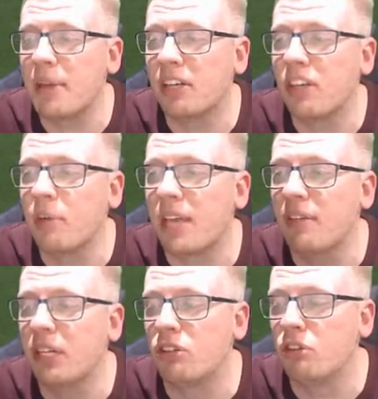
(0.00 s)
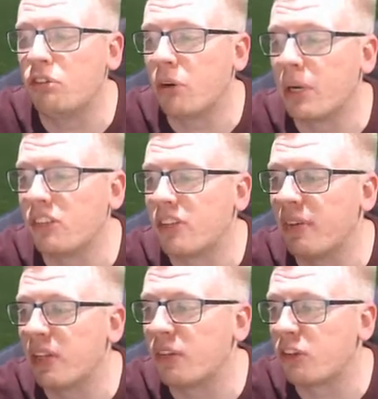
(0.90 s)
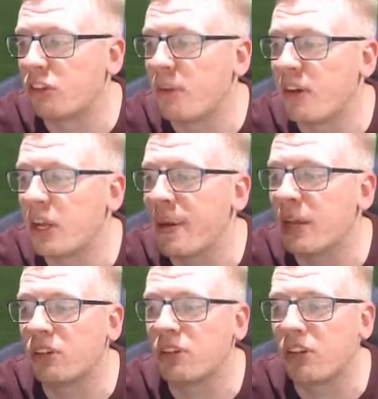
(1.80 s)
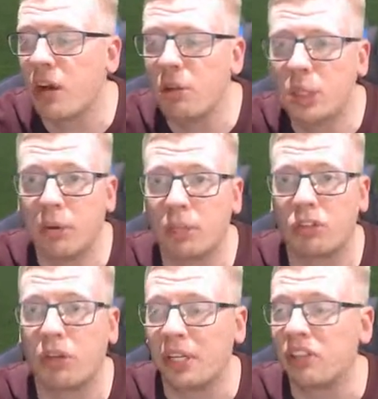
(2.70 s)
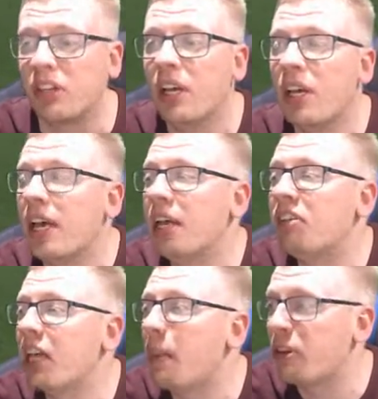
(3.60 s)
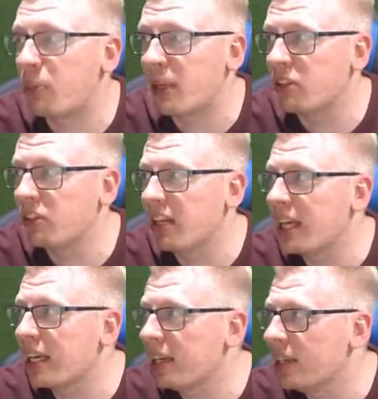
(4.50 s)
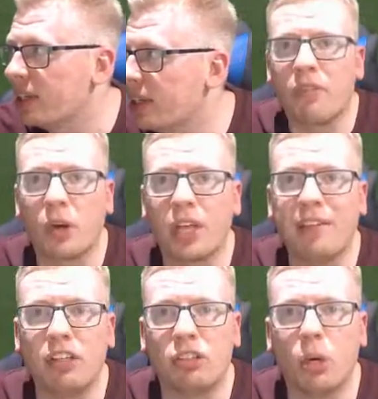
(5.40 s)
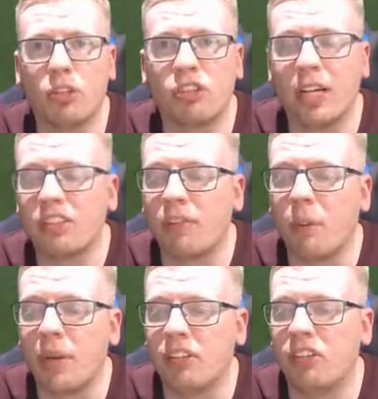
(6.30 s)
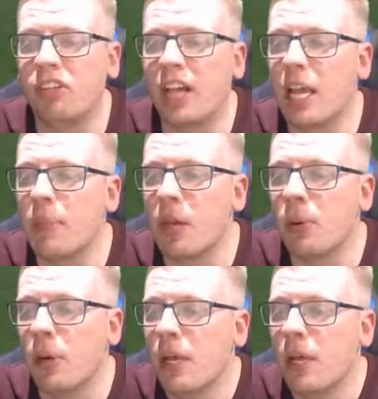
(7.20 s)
You can see we're giving the tutorial. It's definitely the first time we've had a penalty. It's Ojo that's on it. Is he our best penalty taker? Got to give it to Watson, lads, haven't we? It's his debut.